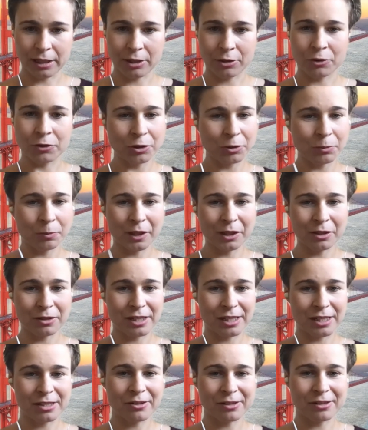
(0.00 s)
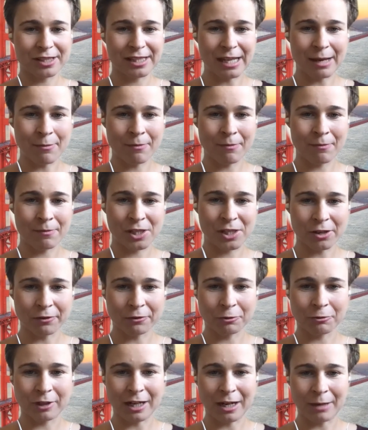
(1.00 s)
Could be you just got some
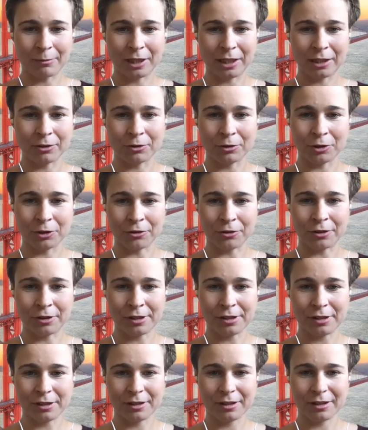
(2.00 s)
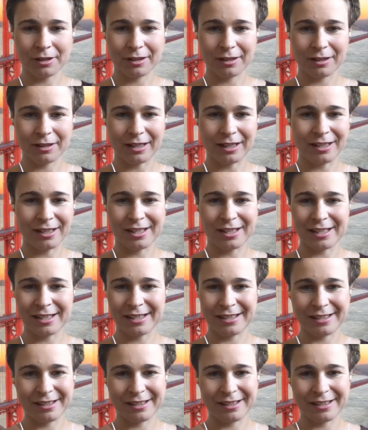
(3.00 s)
software update on yours and just,